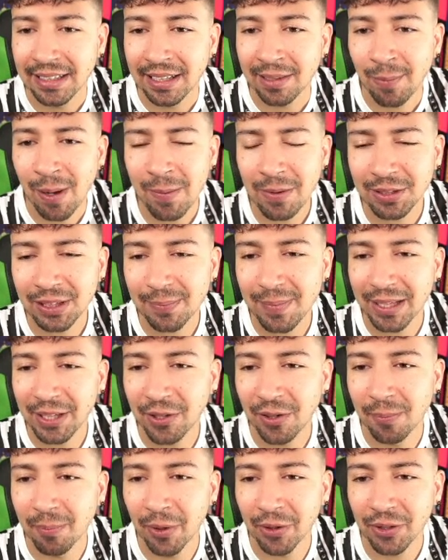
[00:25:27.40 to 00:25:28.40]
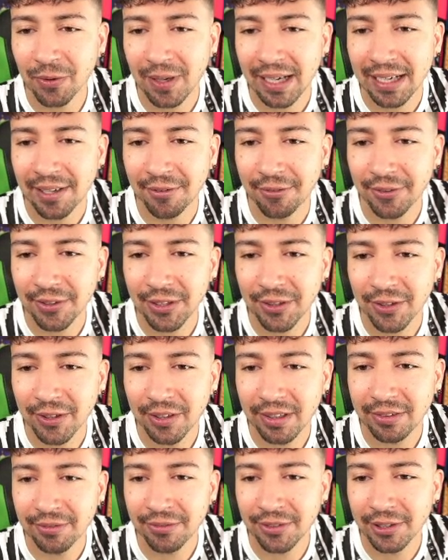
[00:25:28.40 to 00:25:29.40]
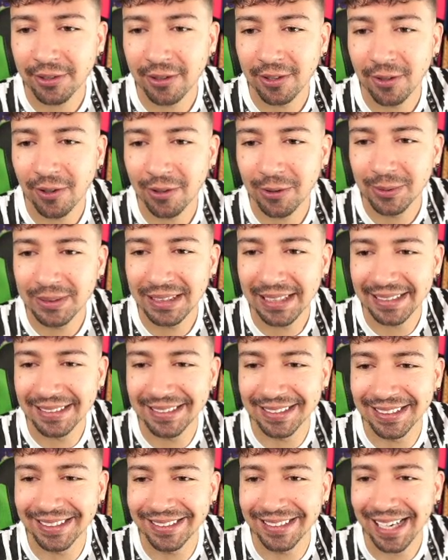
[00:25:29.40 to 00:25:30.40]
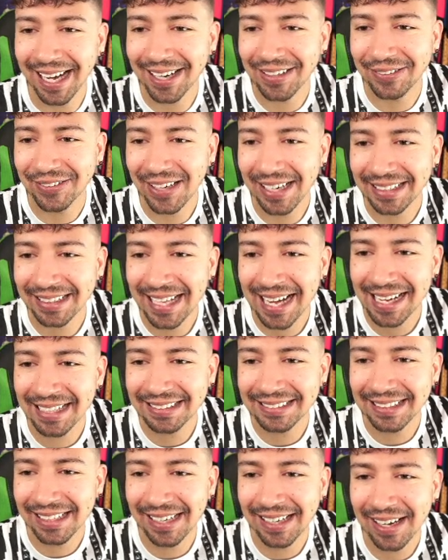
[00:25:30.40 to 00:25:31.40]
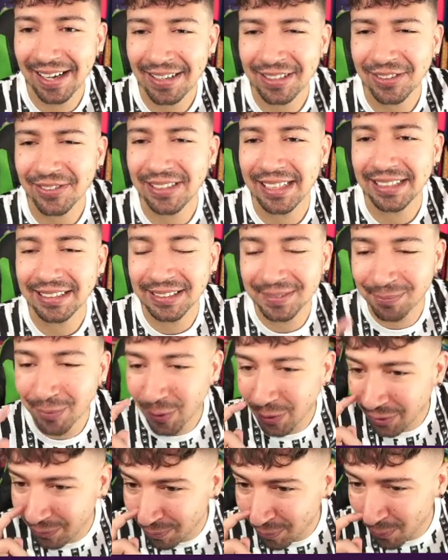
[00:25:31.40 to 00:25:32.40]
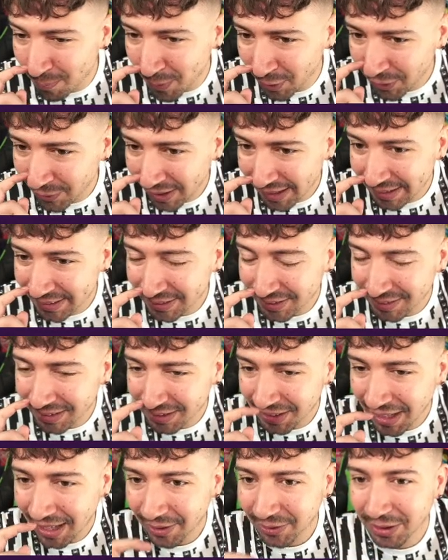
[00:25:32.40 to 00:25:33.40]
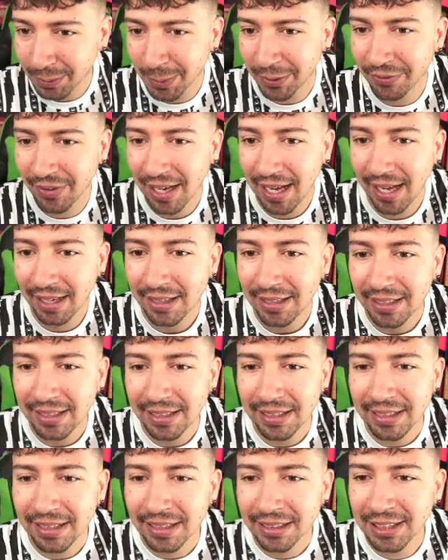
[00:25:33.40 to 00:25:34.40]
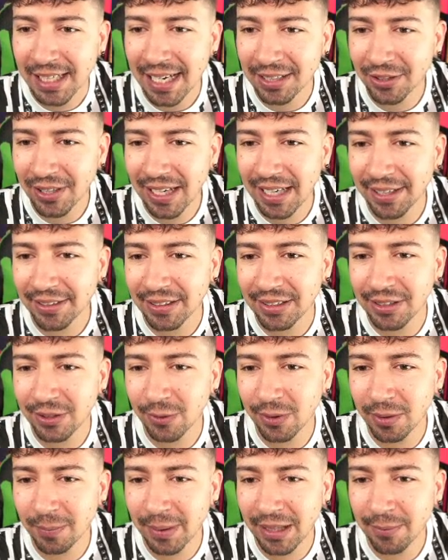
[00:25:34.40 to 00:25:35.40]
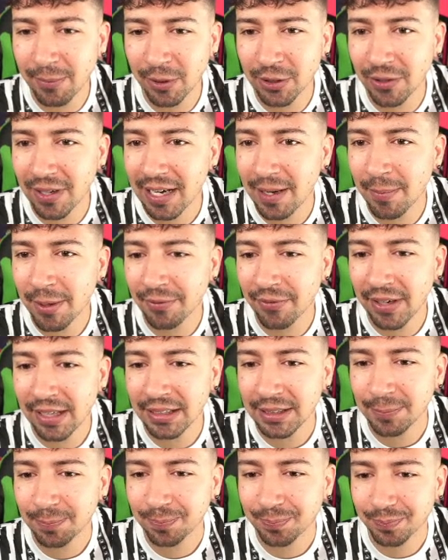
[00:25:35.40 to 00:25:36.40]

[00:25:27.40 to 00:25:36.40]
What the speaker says: Maybe I should make you a moderator for your loyalty to the channel. Like, that is, I do need some more moderators on the channel, to be fair. Giandre, do you want to be a moderator, my friend?